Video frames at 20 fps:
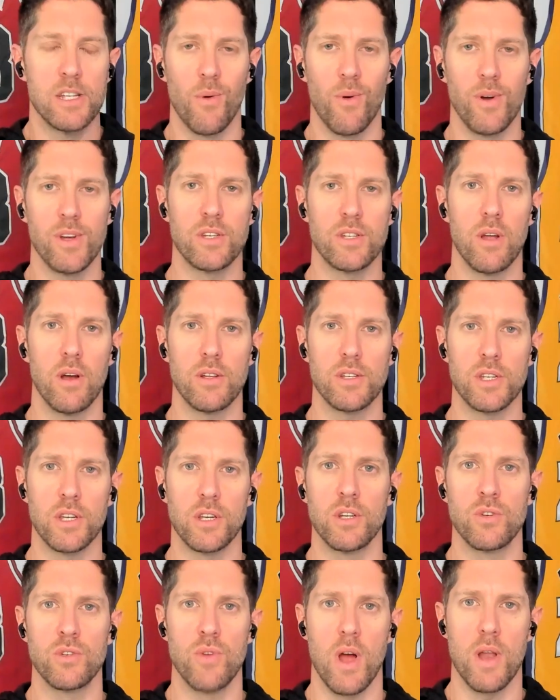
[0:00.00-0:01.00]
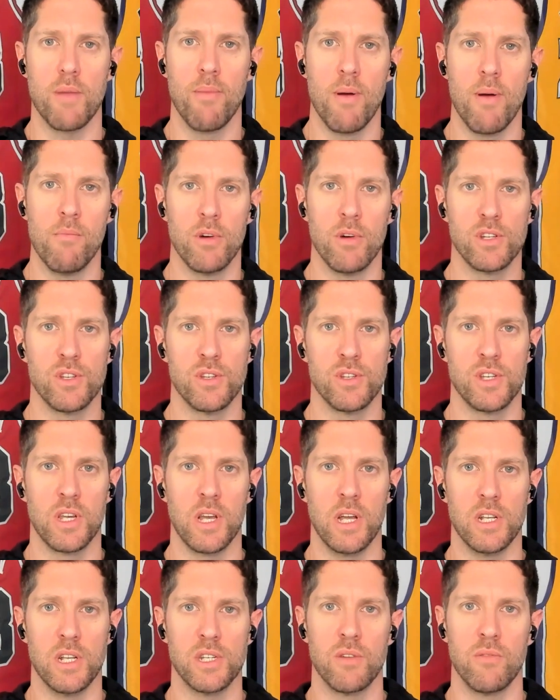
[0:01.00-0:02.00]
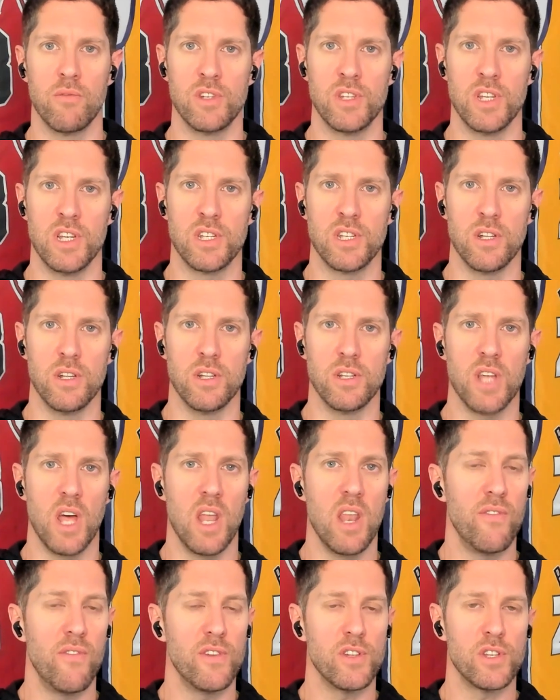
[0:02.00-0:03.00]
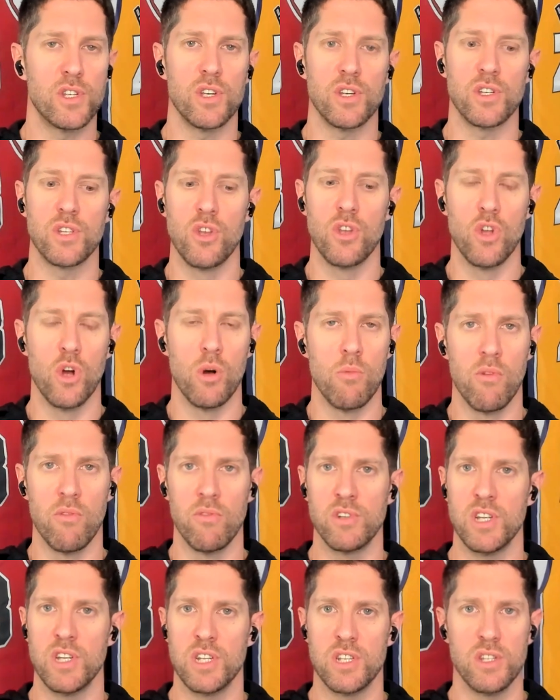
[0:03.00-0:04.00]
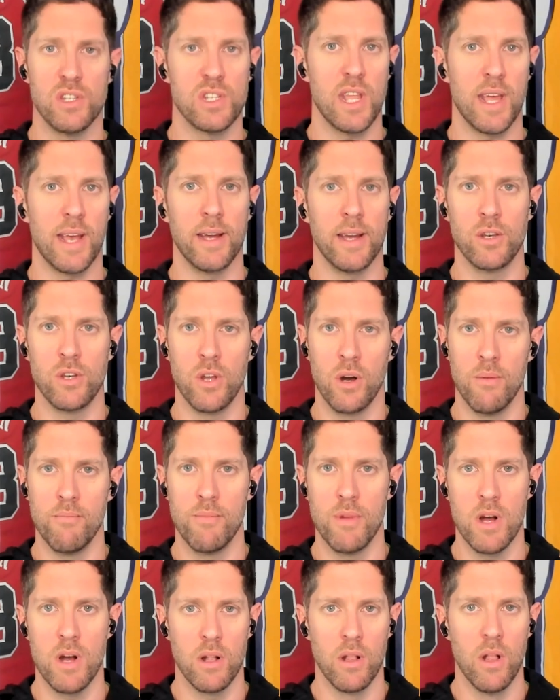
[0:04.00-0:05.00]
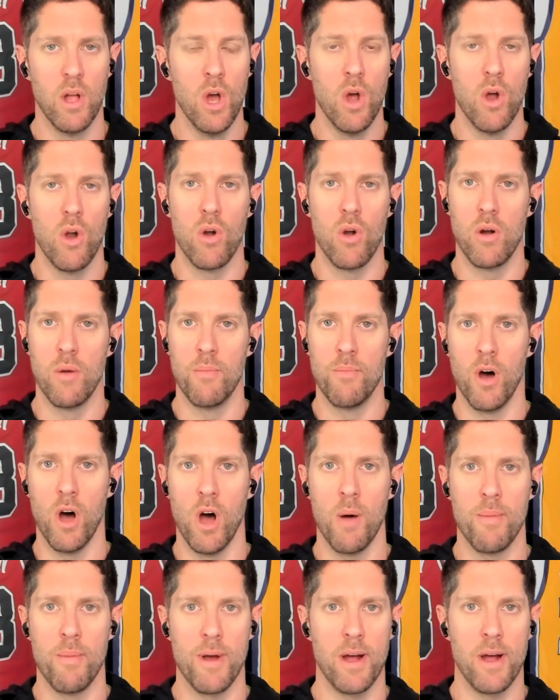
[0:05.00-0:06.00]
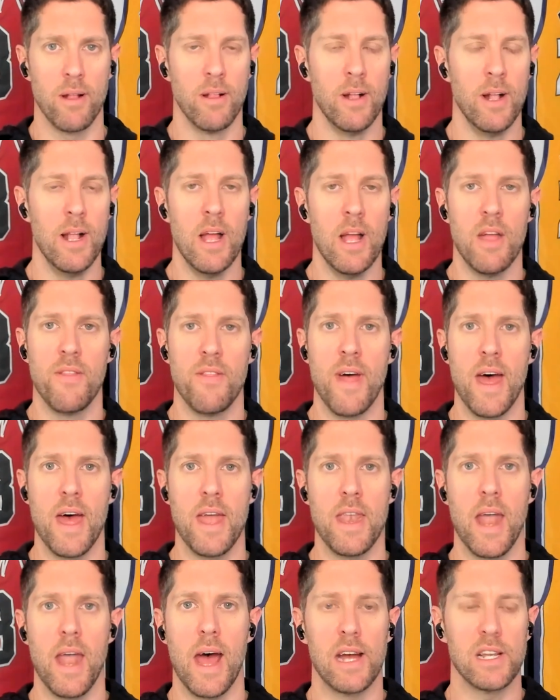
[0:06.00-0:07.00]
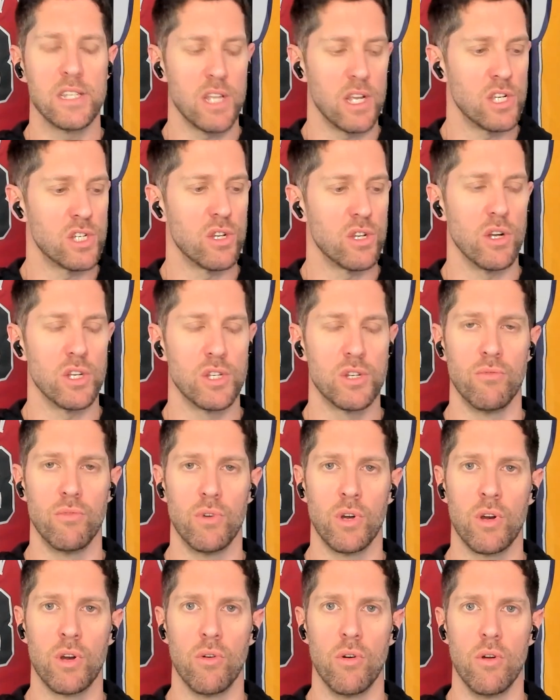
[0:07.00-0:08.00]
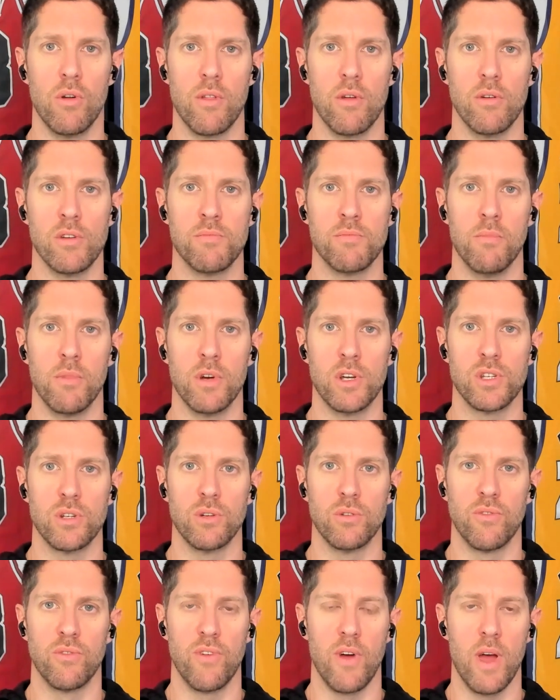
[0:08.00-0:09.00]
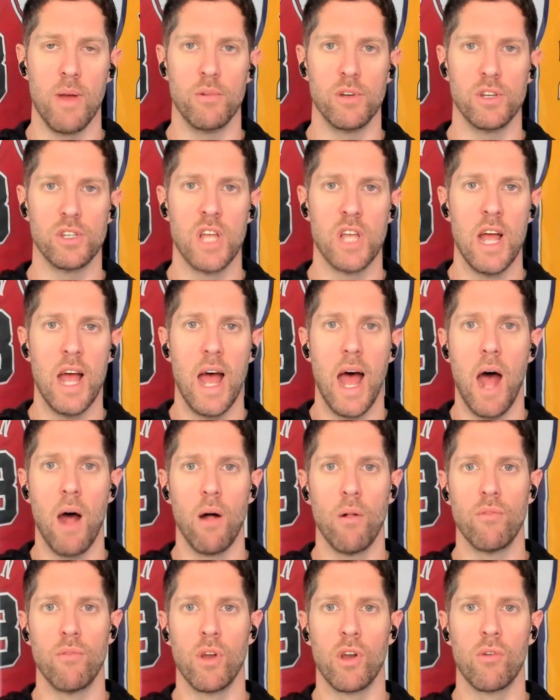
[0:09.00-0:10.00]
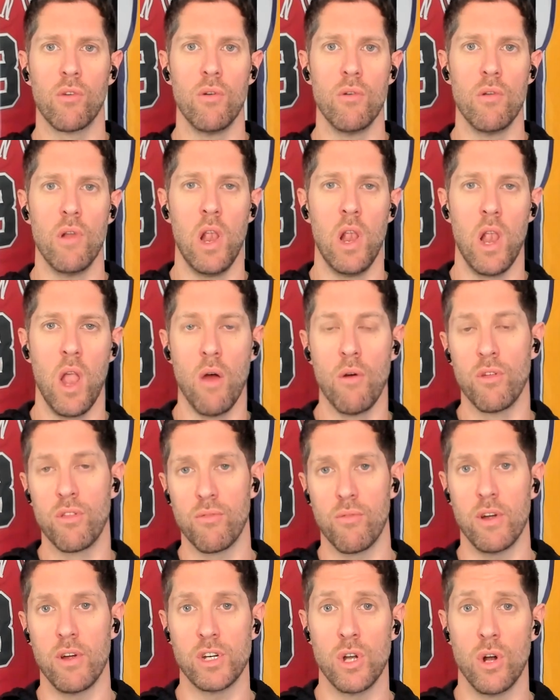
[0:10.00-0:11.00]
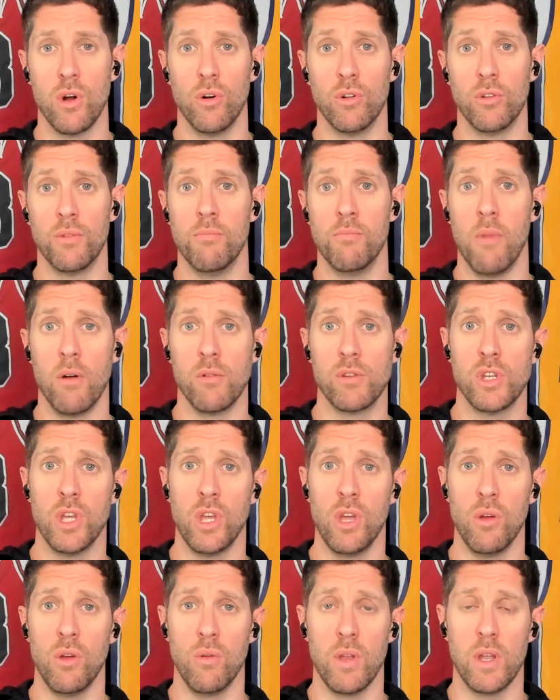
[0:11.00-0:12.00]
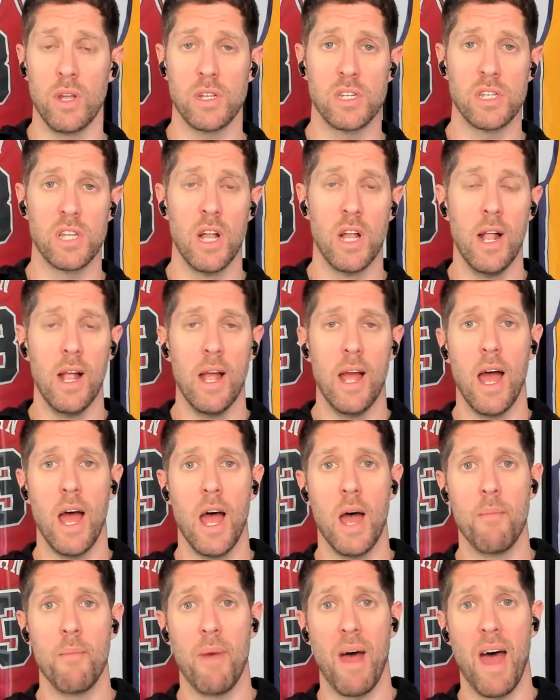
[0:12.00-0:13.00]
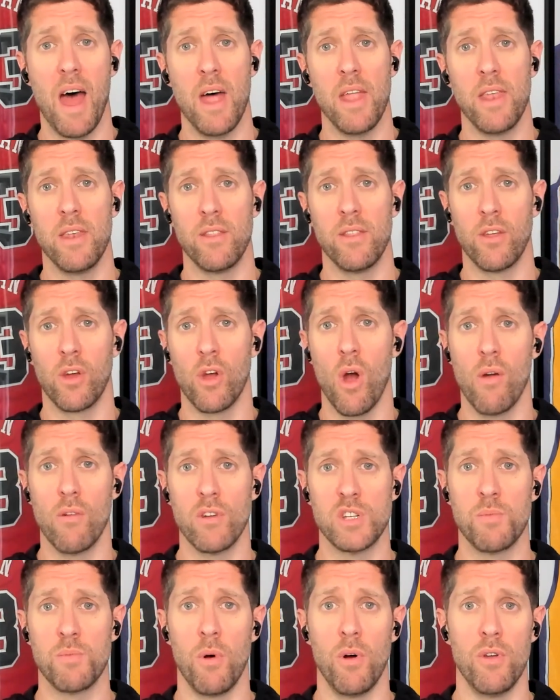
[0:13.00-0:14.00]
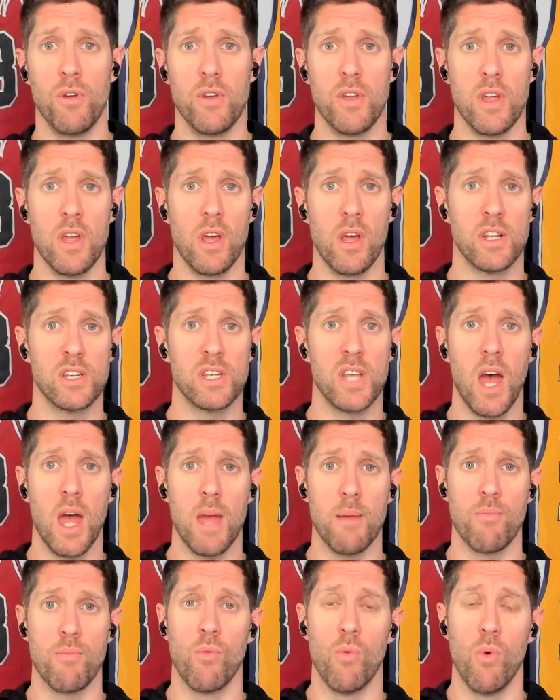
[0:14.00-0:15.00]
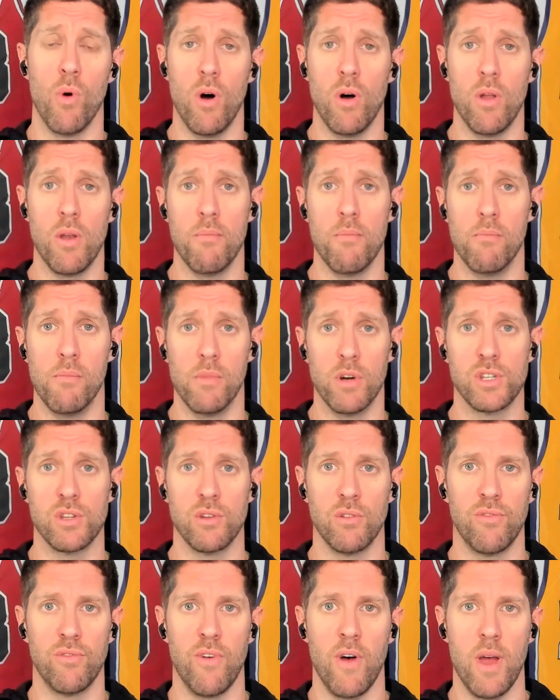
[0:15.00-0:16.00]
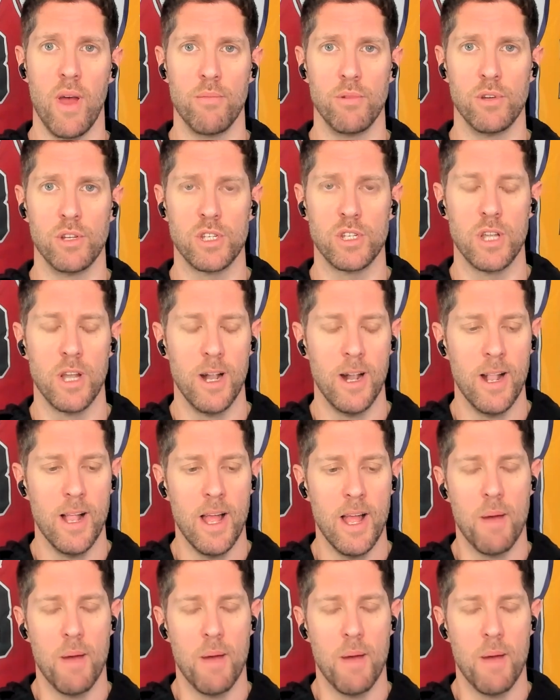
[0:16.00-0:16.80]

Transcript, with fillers: So I start to contract my muscles against the resistance. And if it's just a normal resistance like a dumbbell or a barbell, then as I start to recruit those muscle fibers, I'll recruit low threshold motor units um, and the corresponding type 1 muscle fibers.